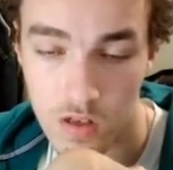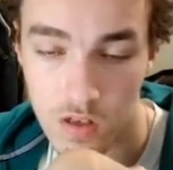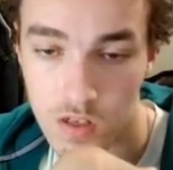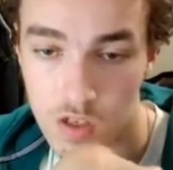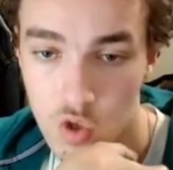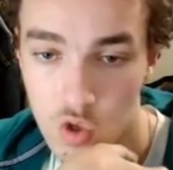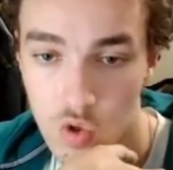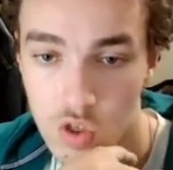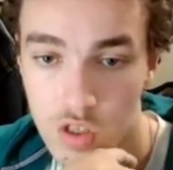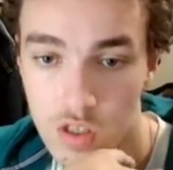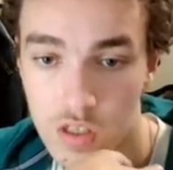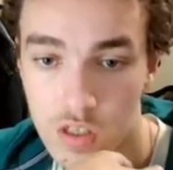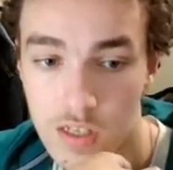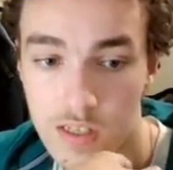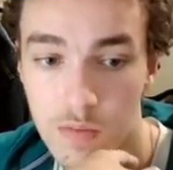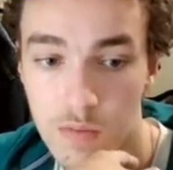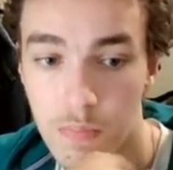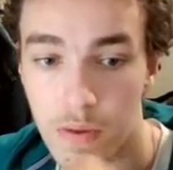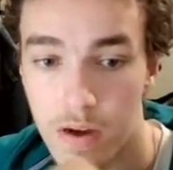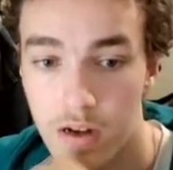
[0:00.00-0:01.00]
So it's
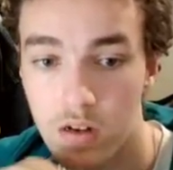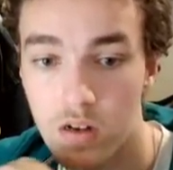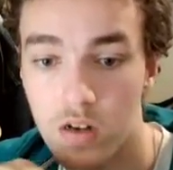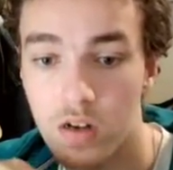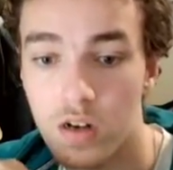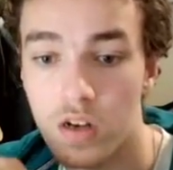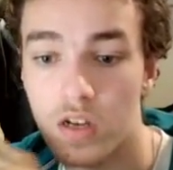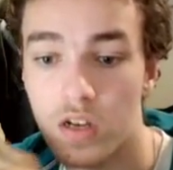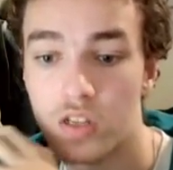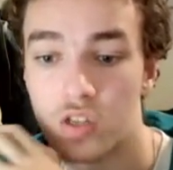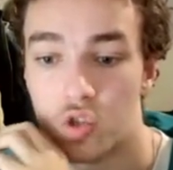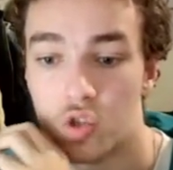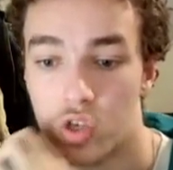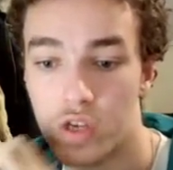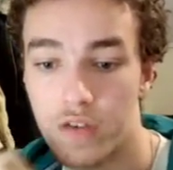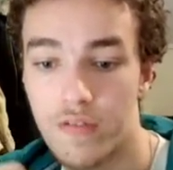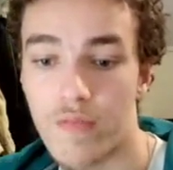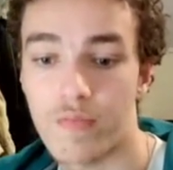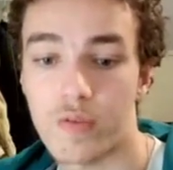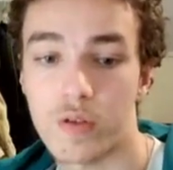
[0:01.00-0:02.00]
better to
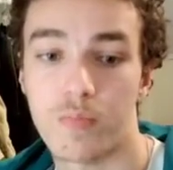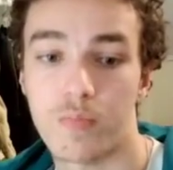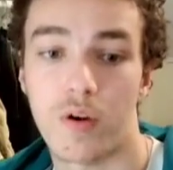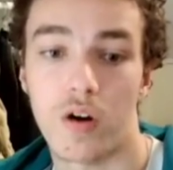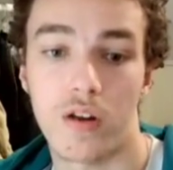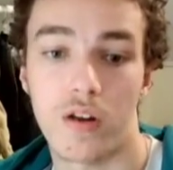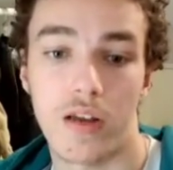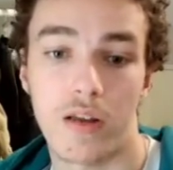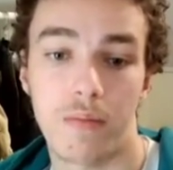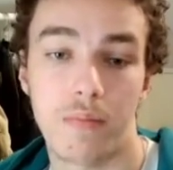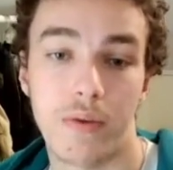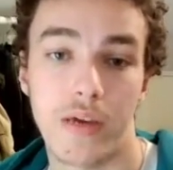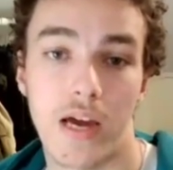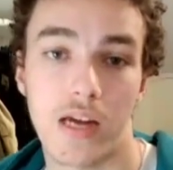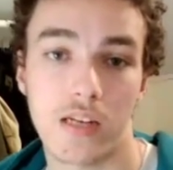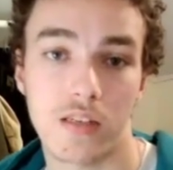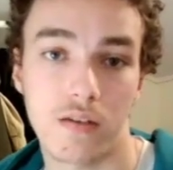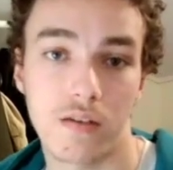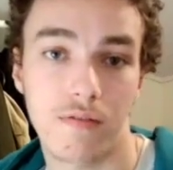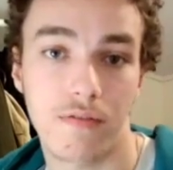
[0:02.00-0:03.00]
give up this pawn and be
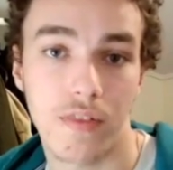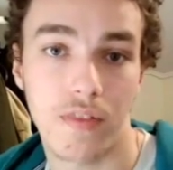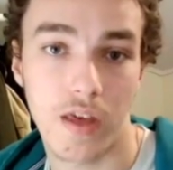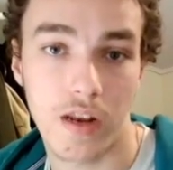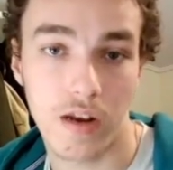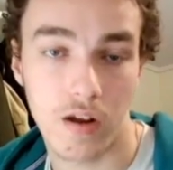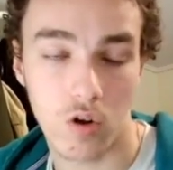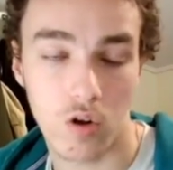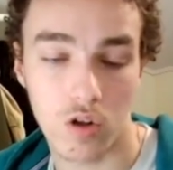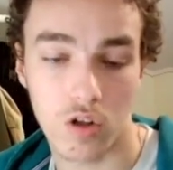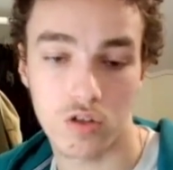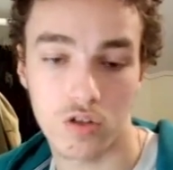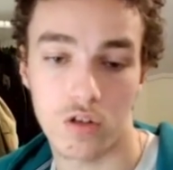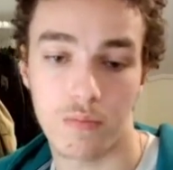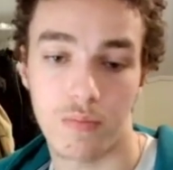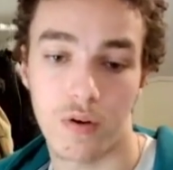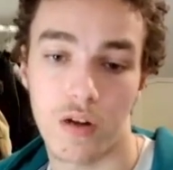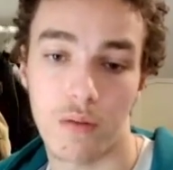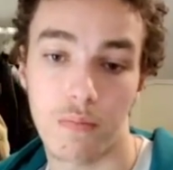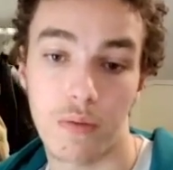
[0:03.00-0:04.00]
active than hold on to
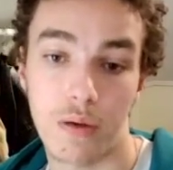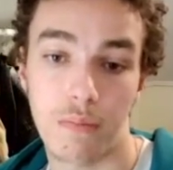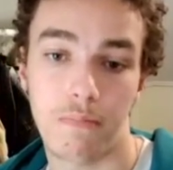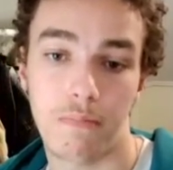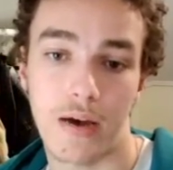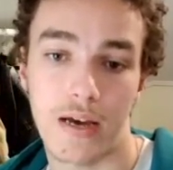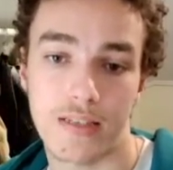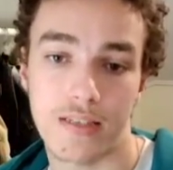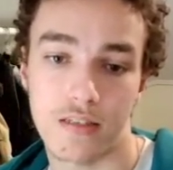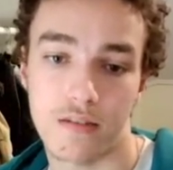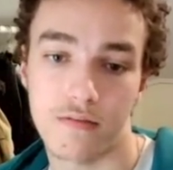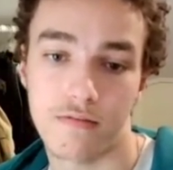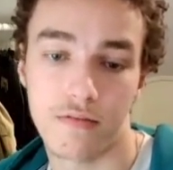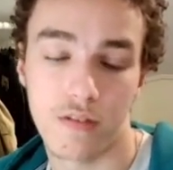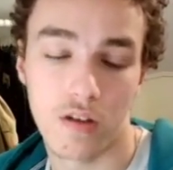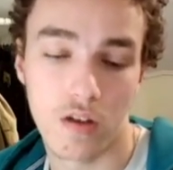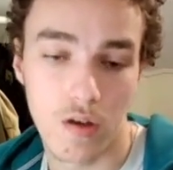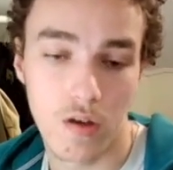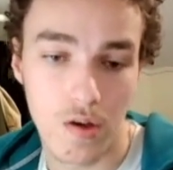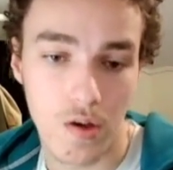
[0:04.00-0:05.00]
the pawn and be passive.
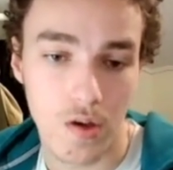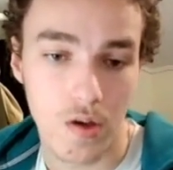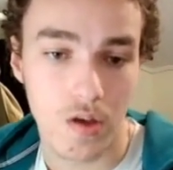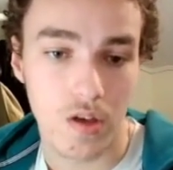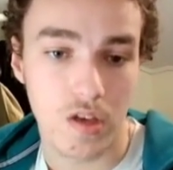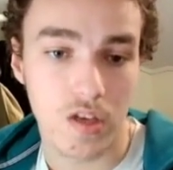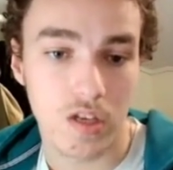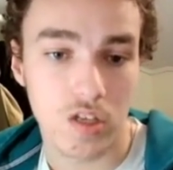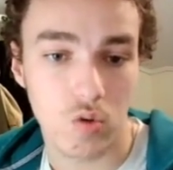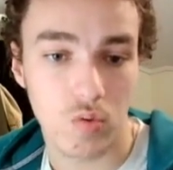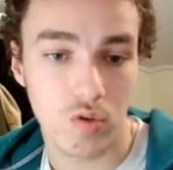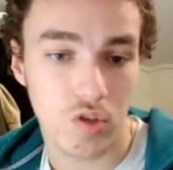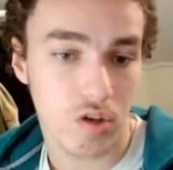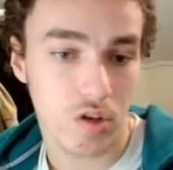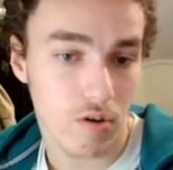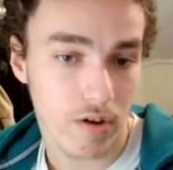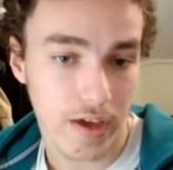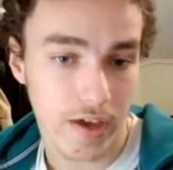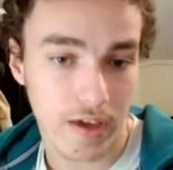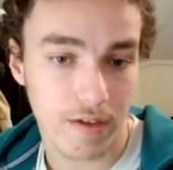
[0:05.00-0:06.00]
So we should
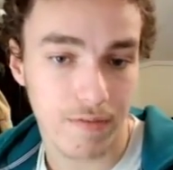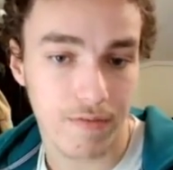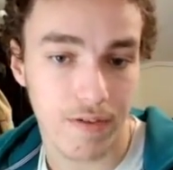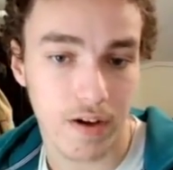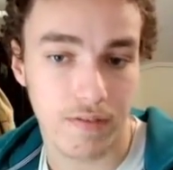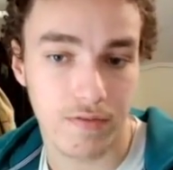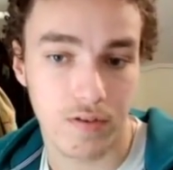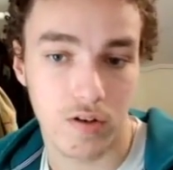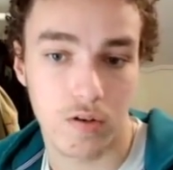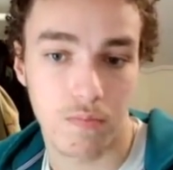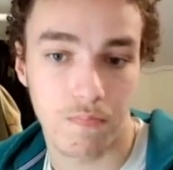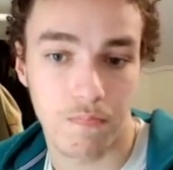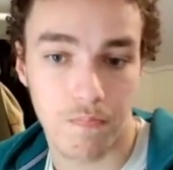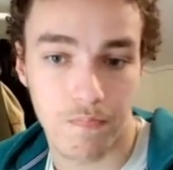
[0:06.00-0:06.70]
go king e5 here.